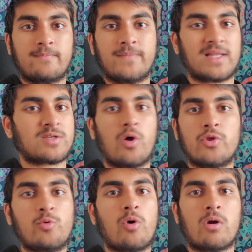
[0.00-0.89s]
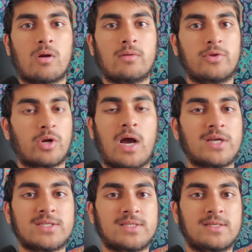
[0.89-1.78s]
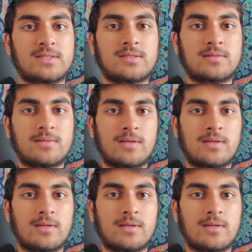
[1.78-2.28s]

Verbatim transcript: That's all you are, your consciousness.